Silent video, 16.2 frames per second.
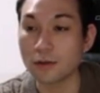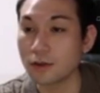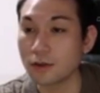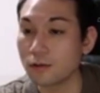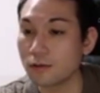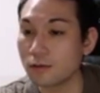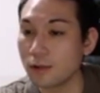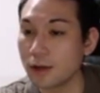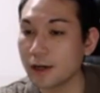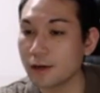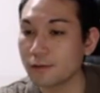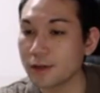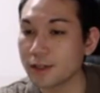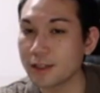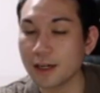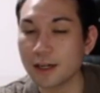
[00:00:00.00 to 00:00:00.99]
so white
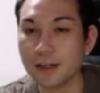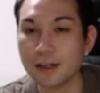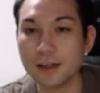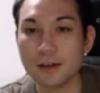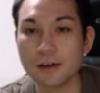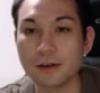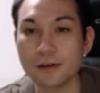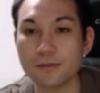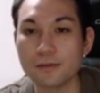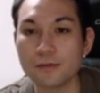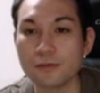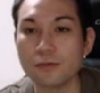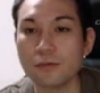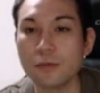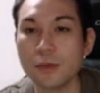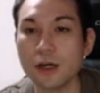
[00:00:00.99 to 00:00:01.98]
resigned here.
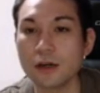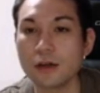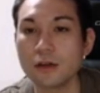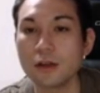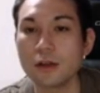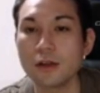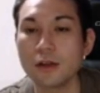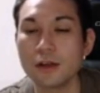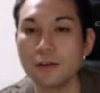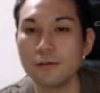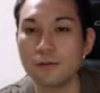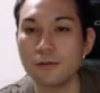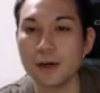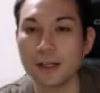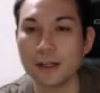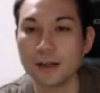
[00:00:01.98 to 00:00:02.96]

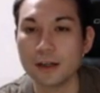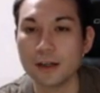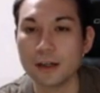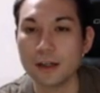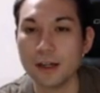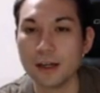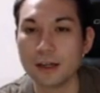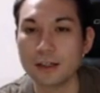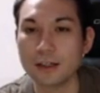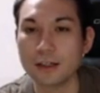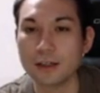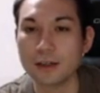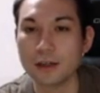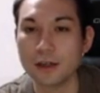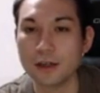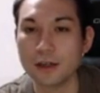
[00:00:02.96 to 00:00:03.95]
If white
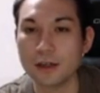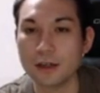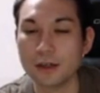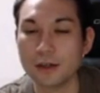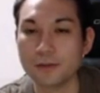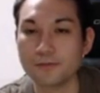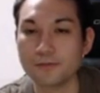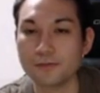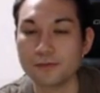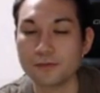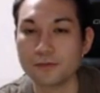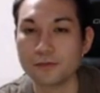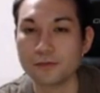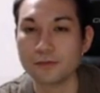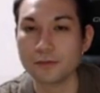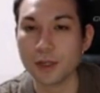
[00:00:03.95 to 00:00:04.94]
connects,
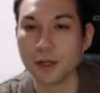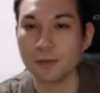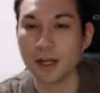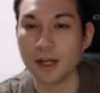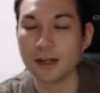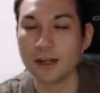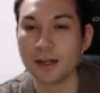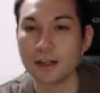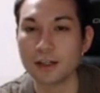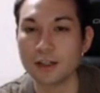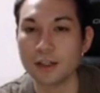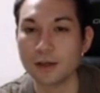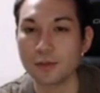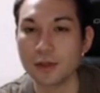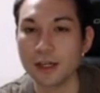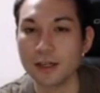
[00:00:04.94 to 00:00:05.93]
black can
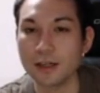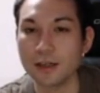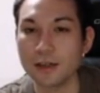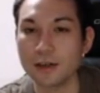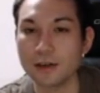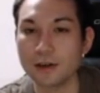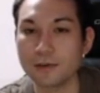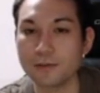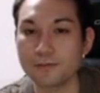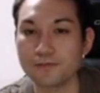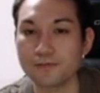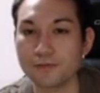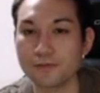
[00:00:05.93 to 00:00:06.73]
actually play here,